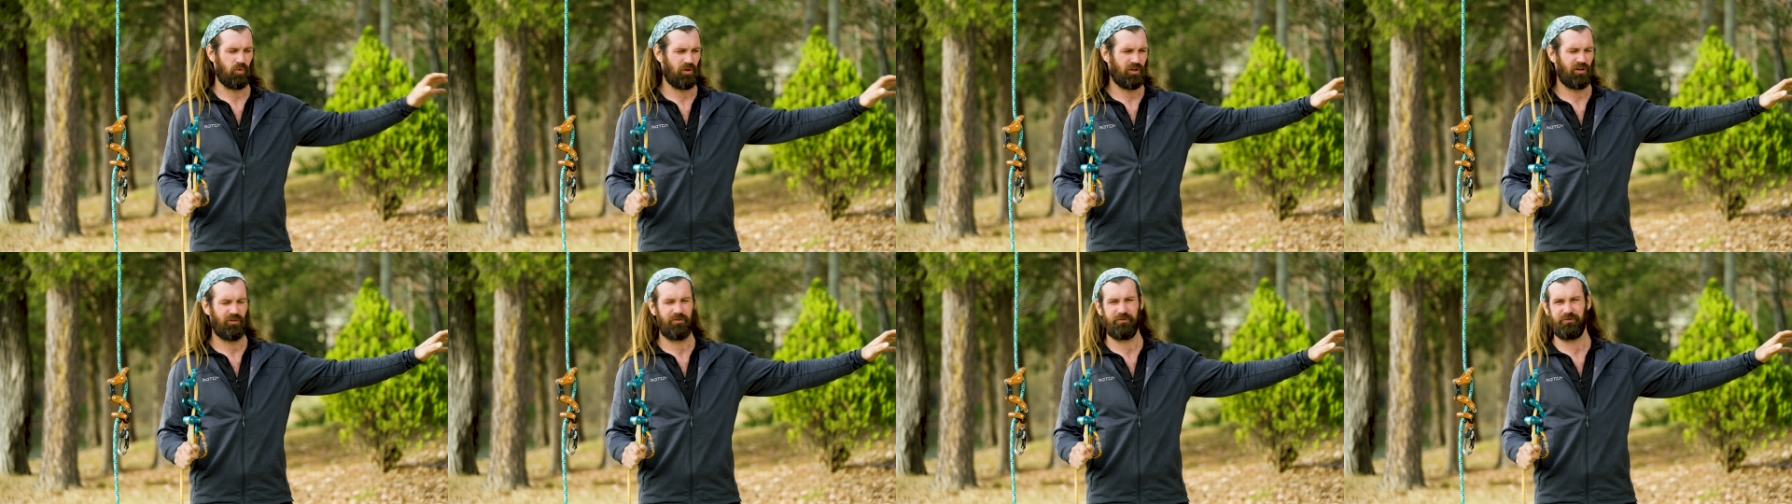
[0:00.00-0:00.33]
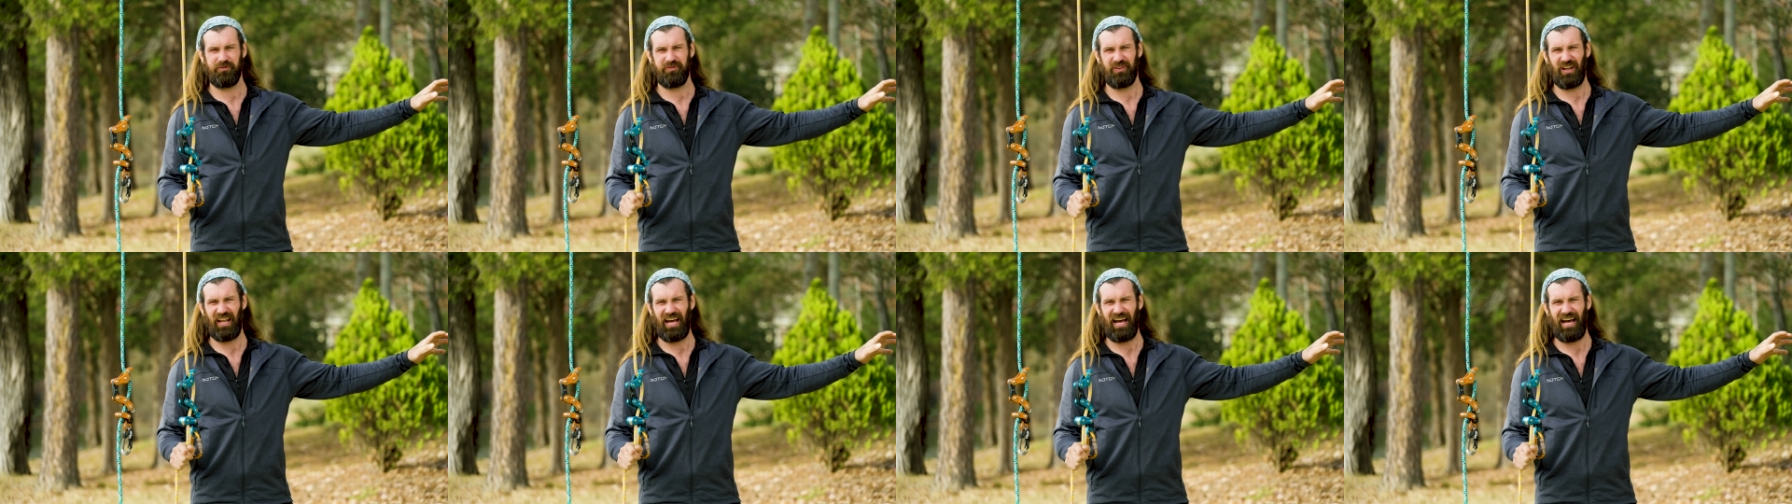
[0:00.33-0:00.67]
real
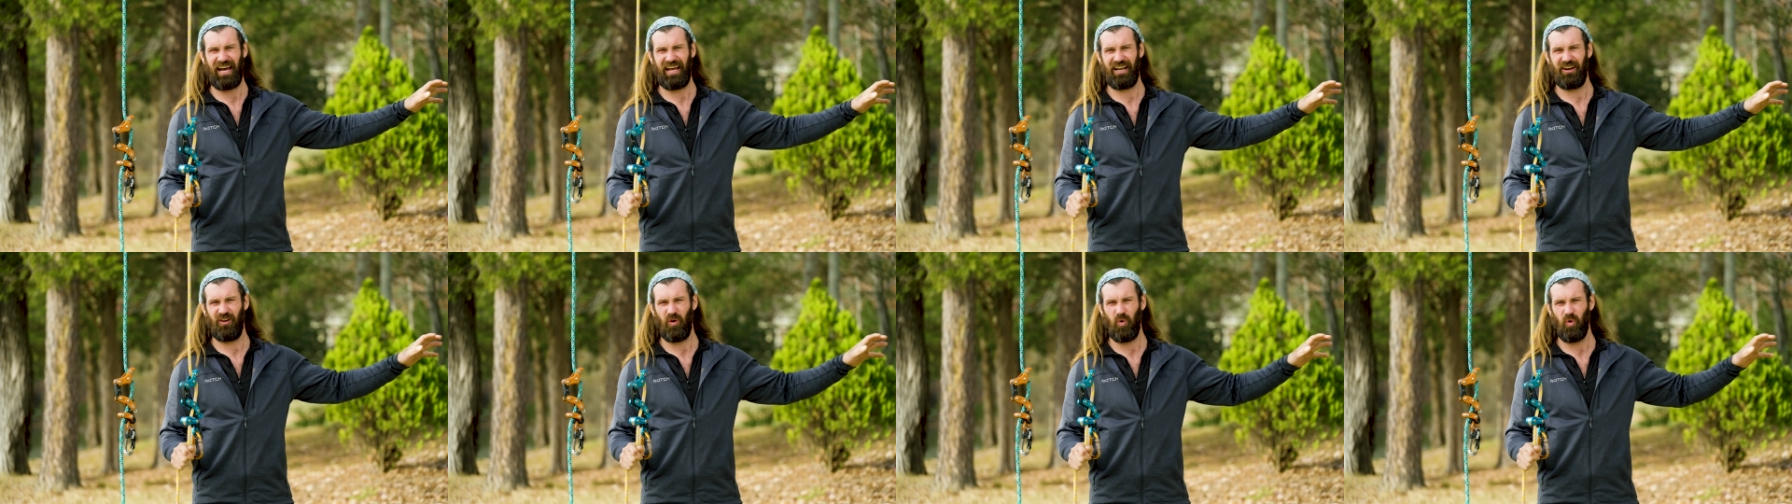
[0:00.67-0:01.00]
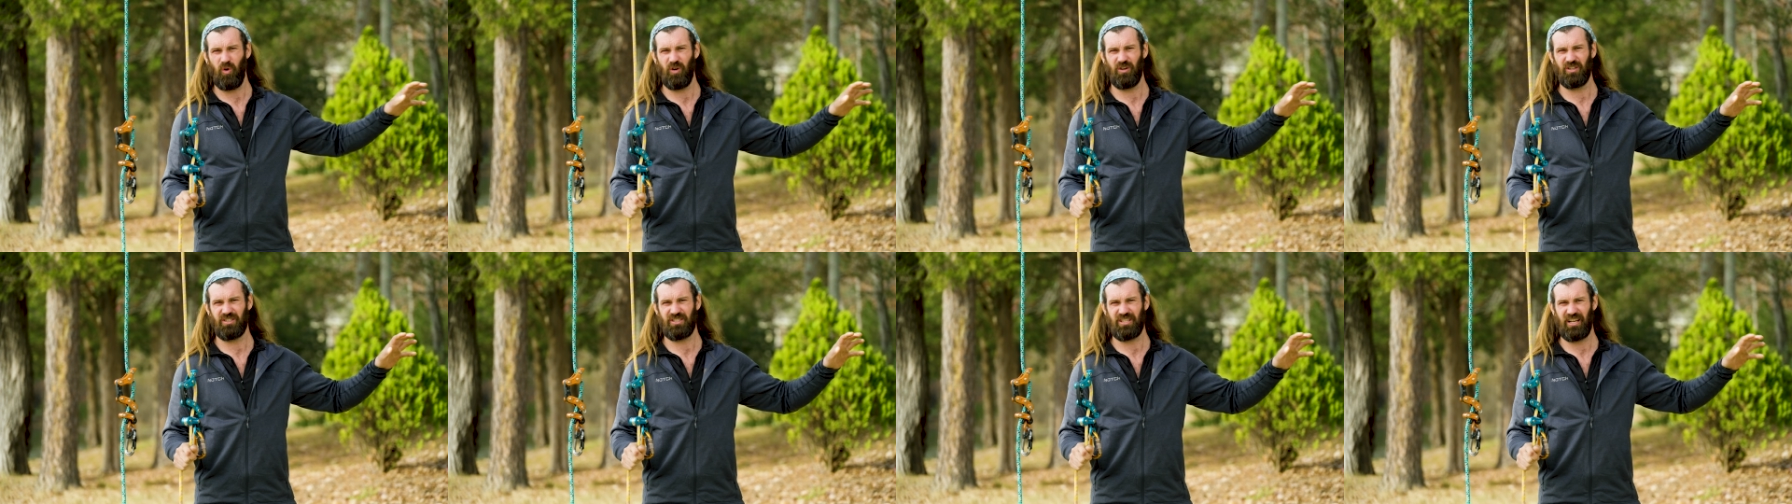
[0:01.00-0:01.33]
flat
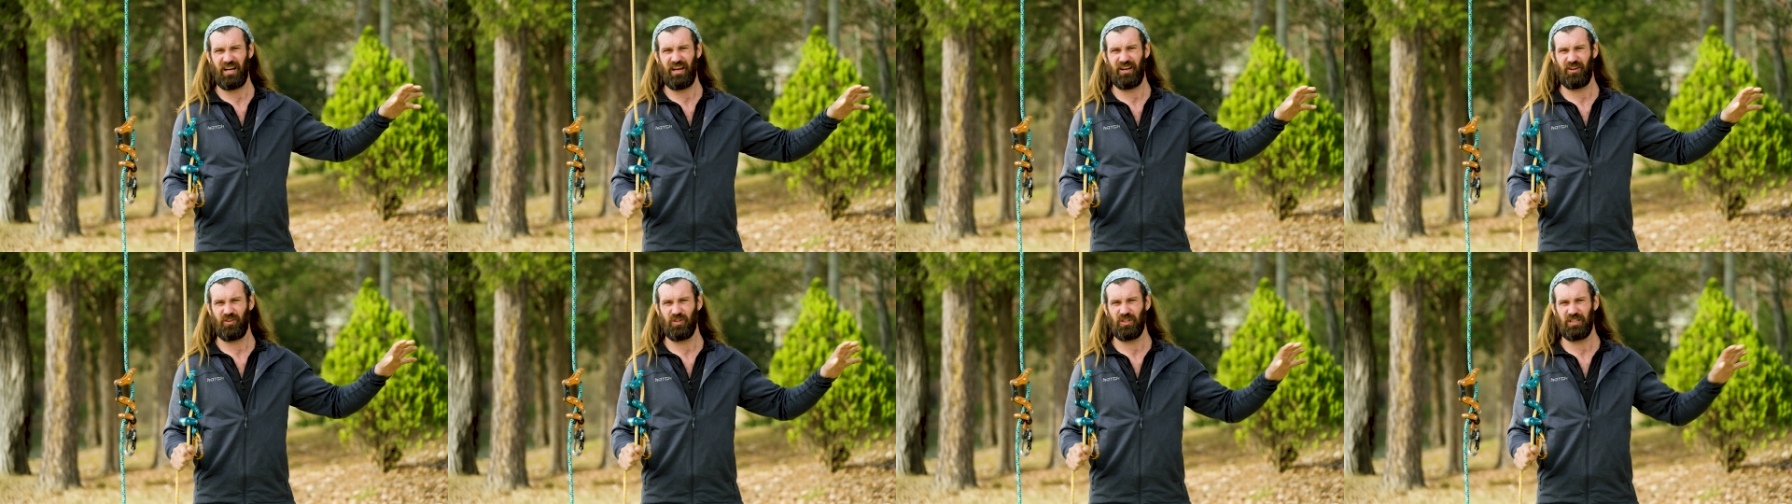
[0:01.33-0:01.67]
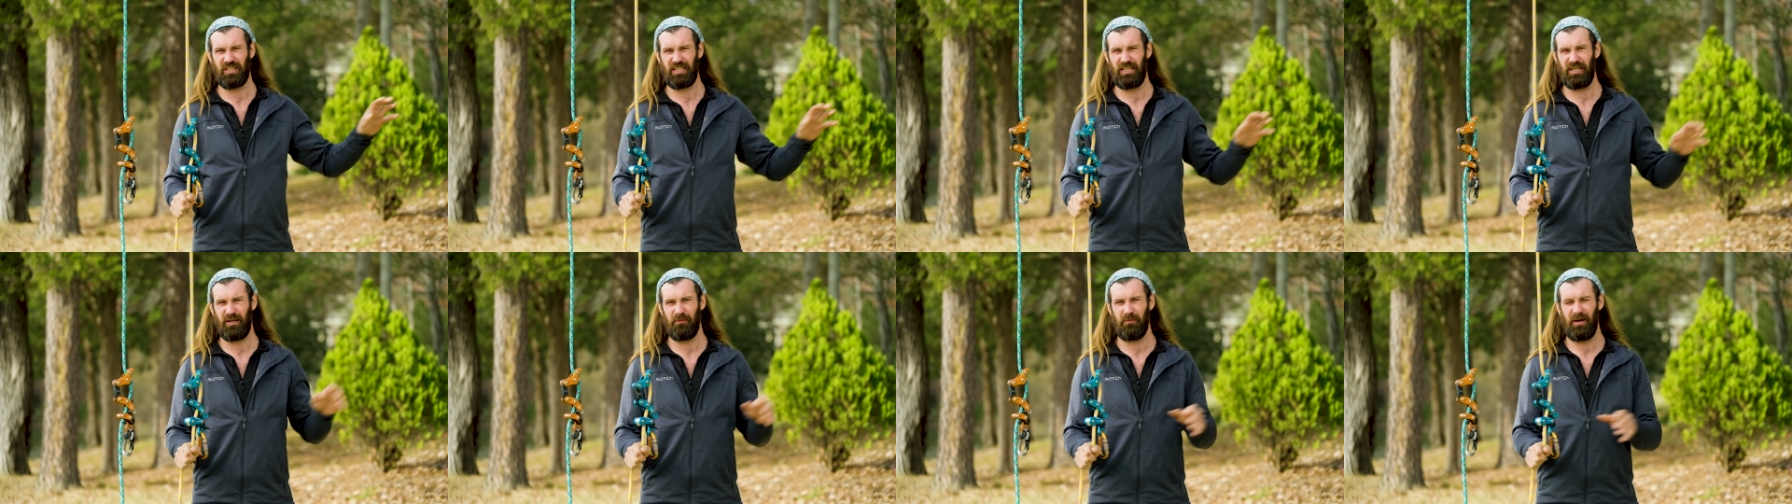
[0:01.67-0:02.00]
horizontal
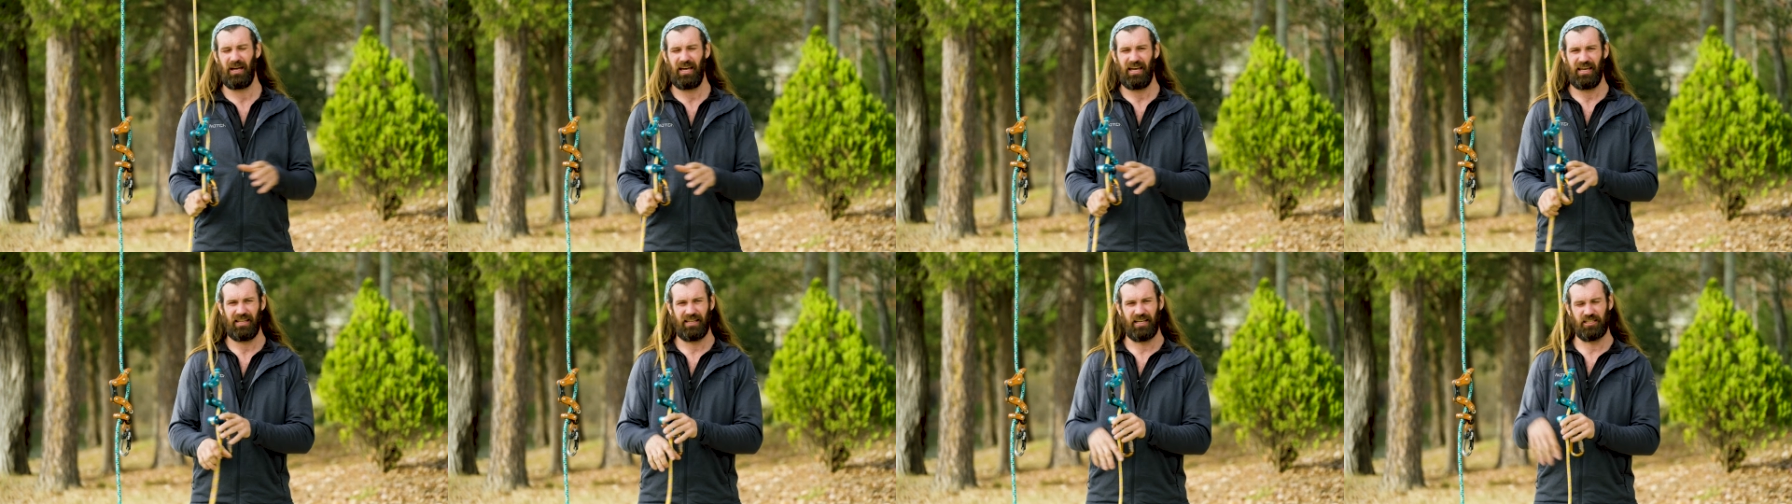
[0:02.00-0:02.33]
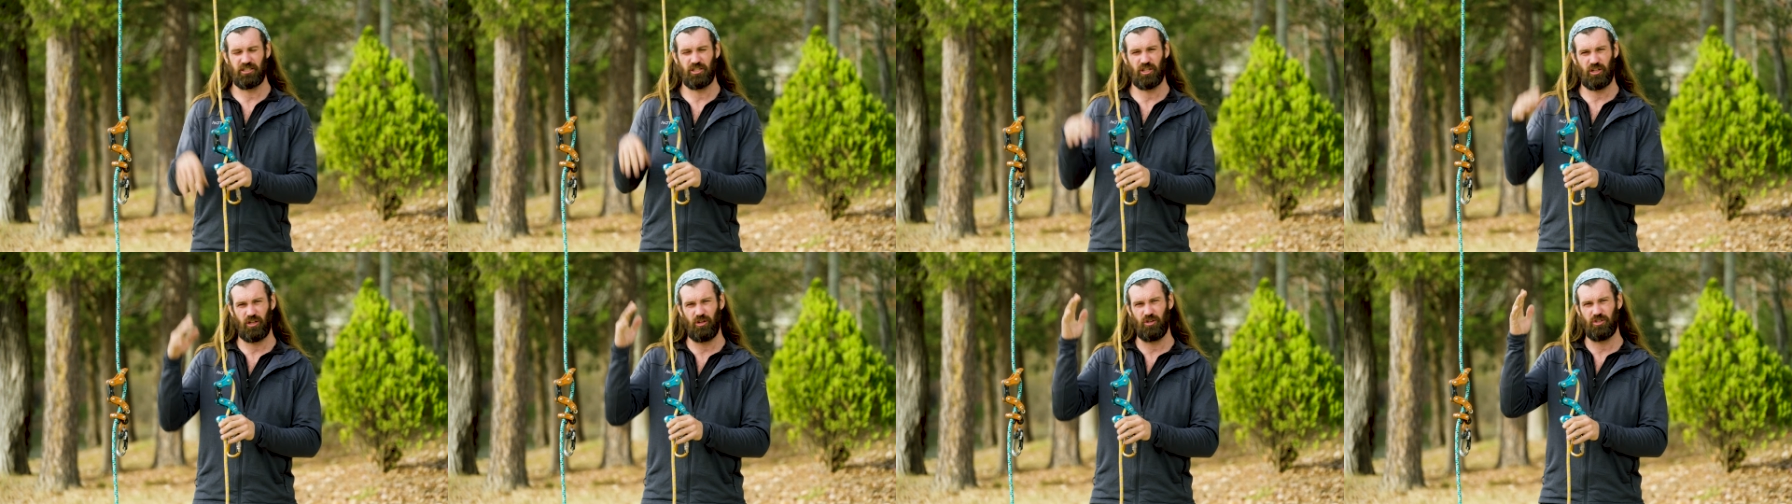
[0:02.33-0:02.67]
limb
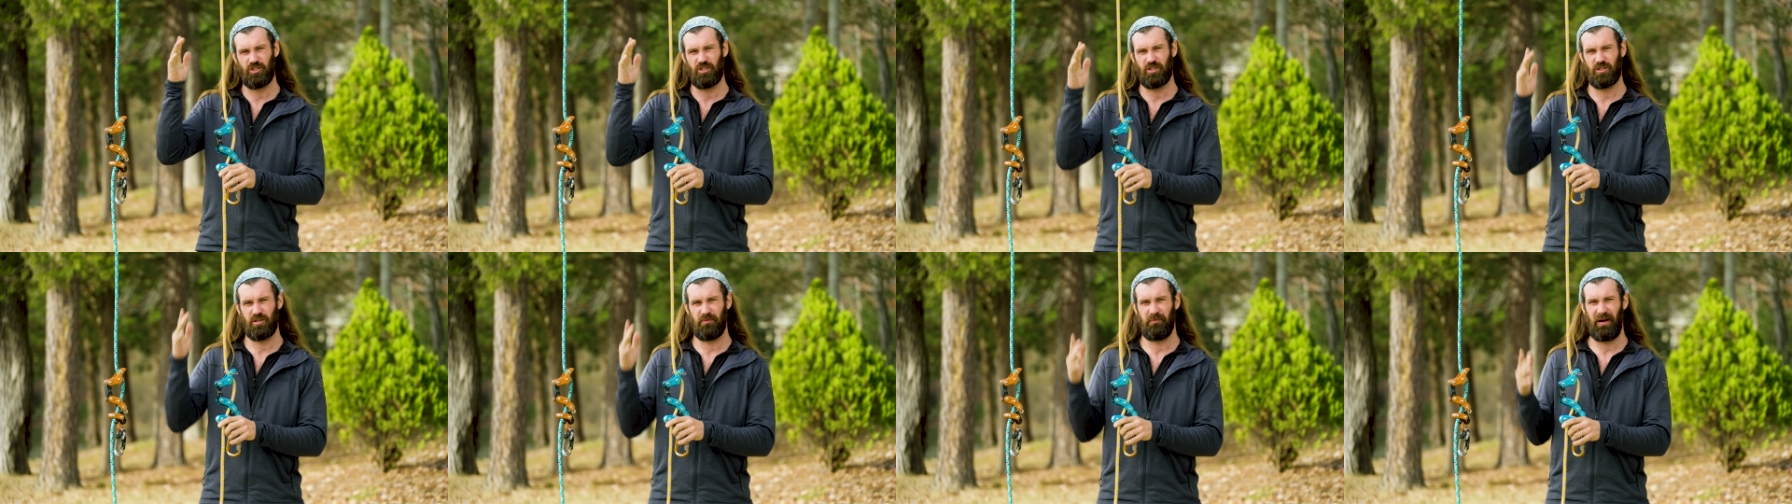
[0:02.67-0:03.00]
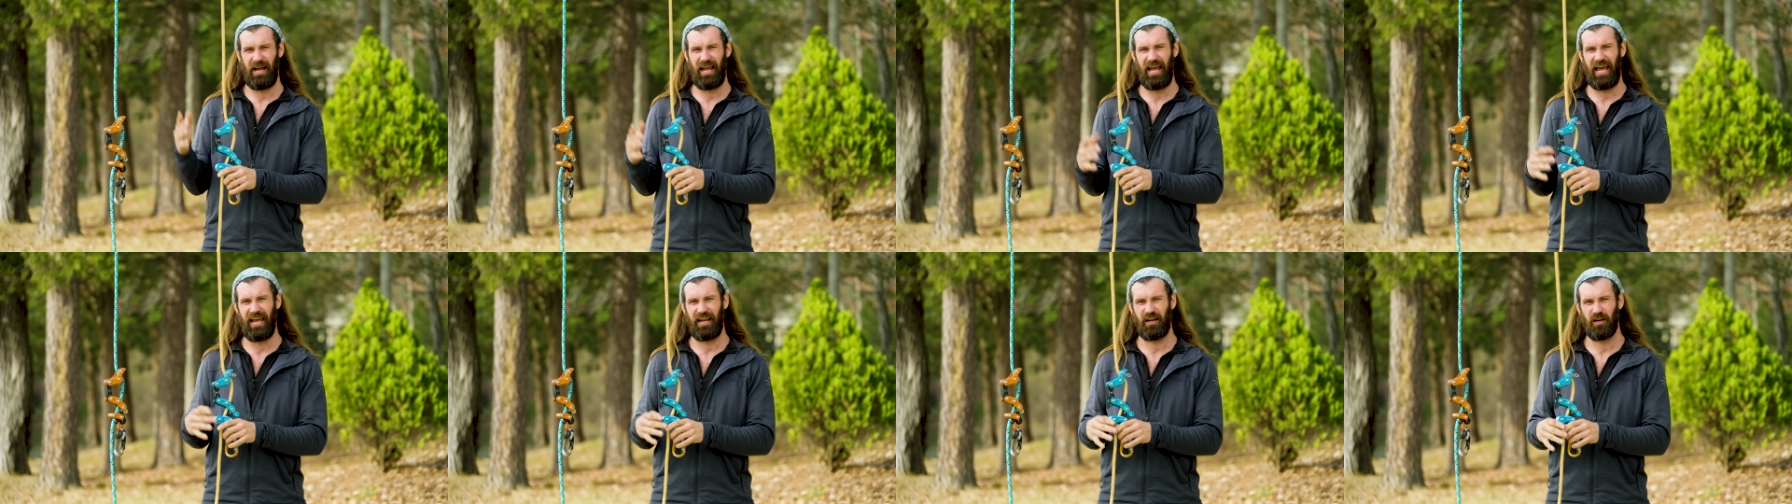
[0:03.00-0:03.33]
that's closer to
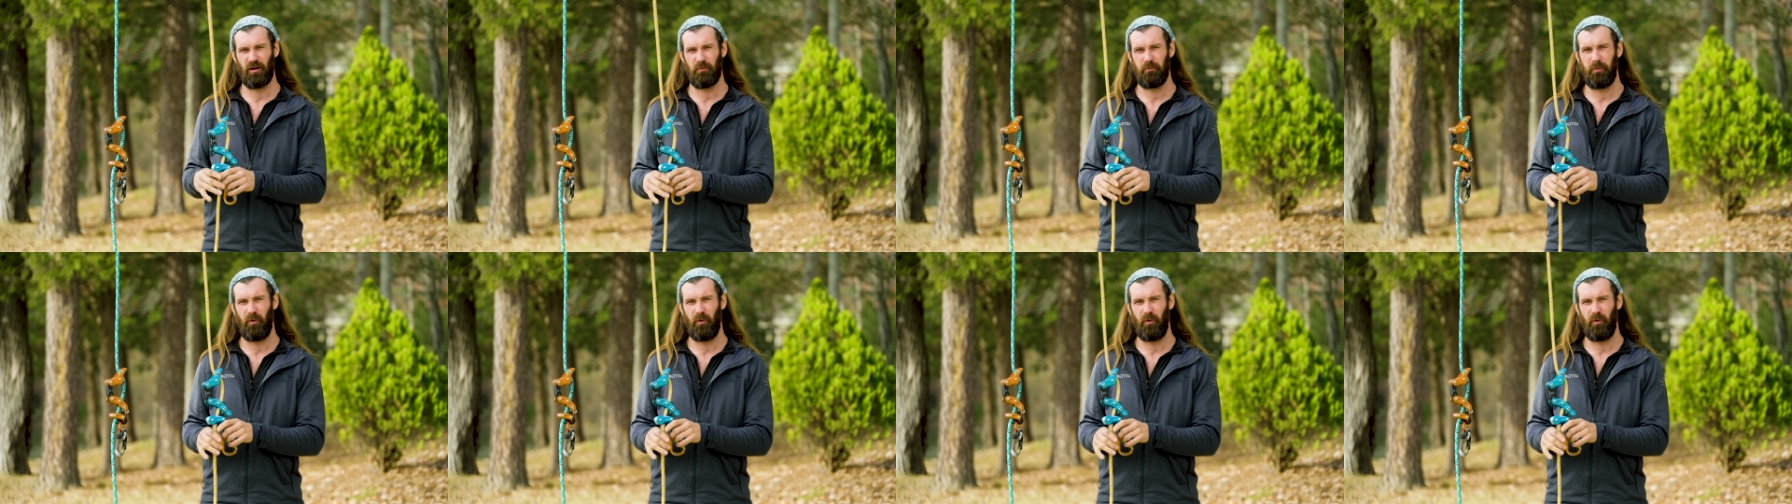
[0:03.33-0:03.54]
my anchor